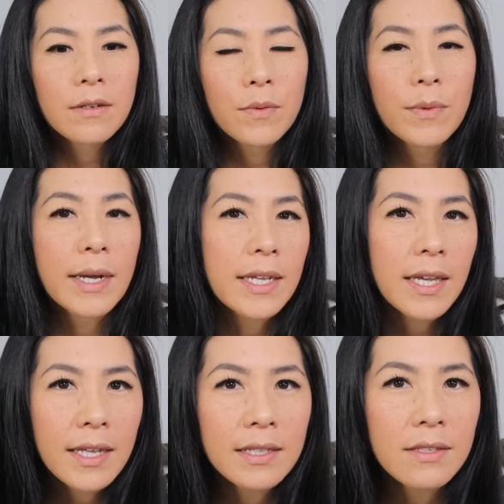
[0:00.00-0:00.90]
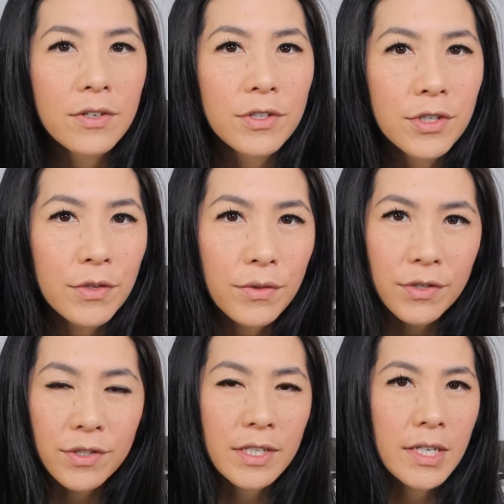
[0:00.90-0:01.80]
why kids are so
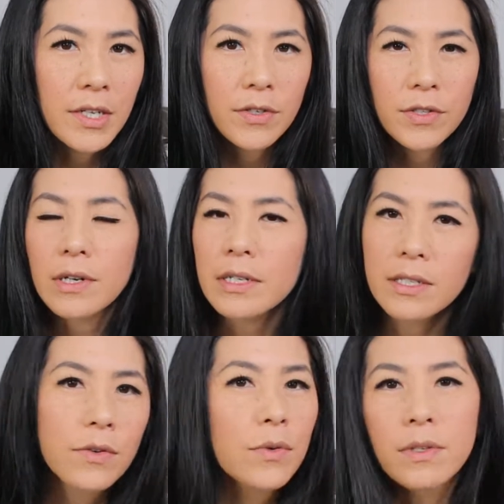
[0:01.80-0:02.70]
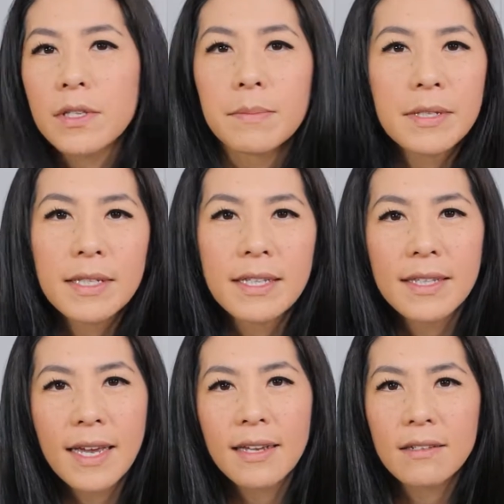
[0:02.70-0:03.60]
thirsty, or I Googled something like
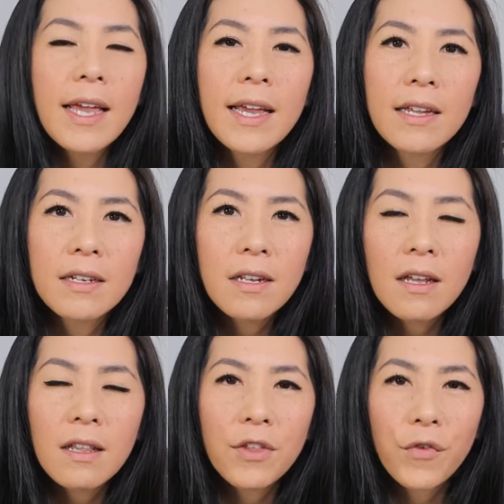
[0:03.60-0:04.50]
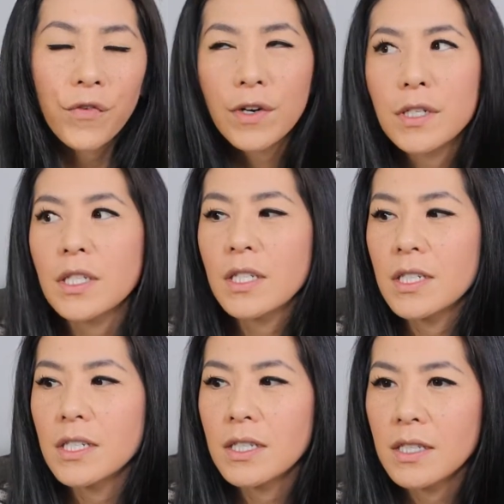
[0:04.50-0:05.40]
that. And the
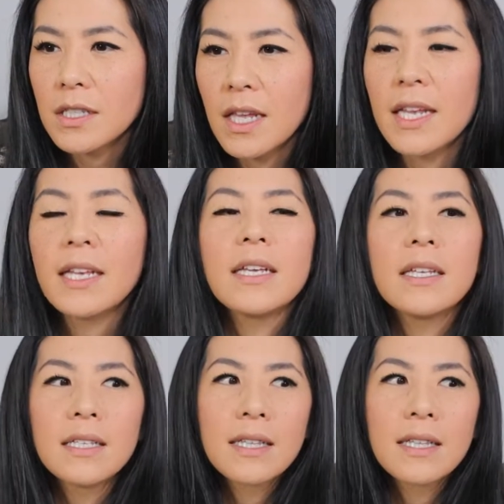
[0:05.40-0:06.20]
first thing